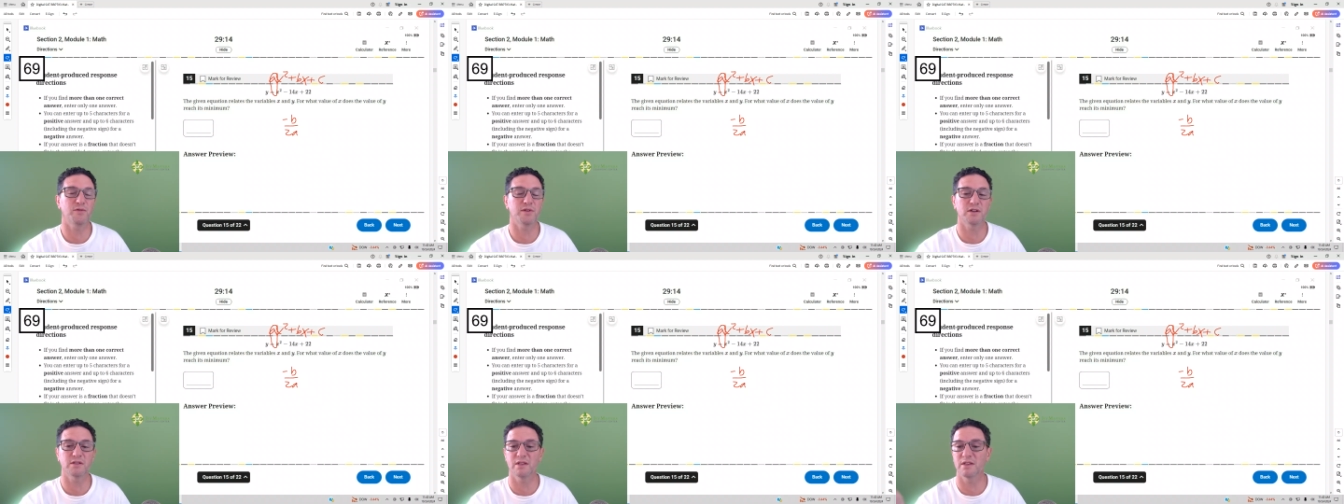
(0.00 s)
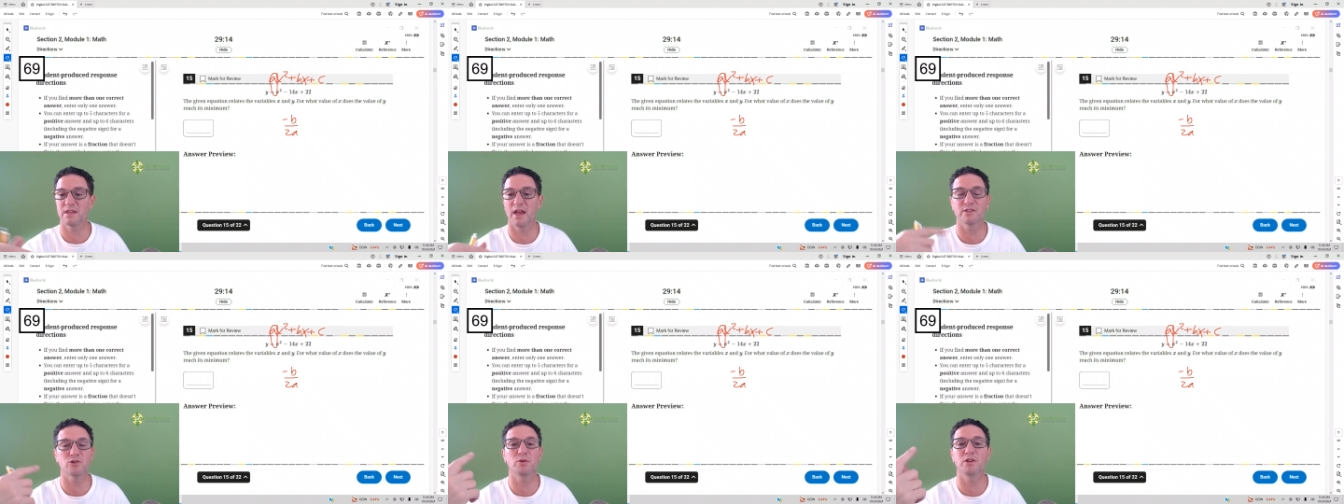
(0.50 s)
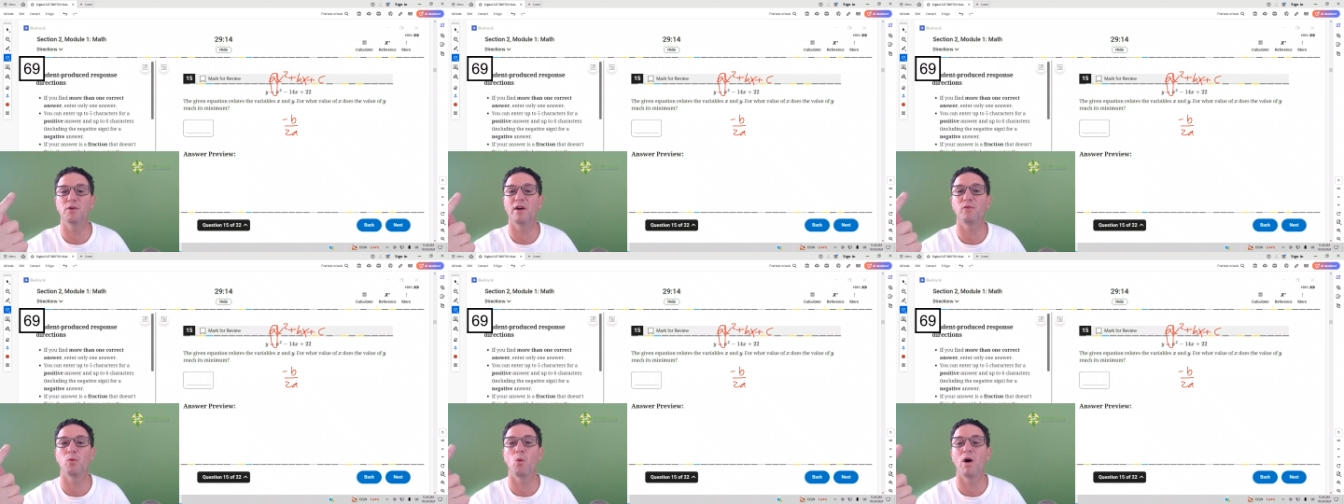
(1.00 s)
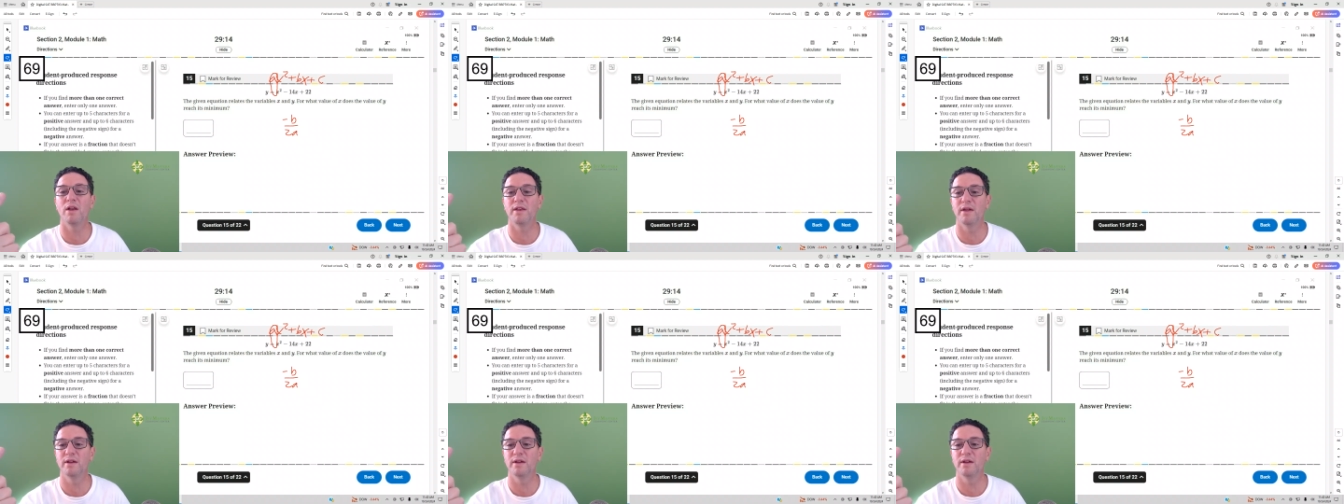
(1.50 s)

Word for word: If nothing attached to it, you have 1.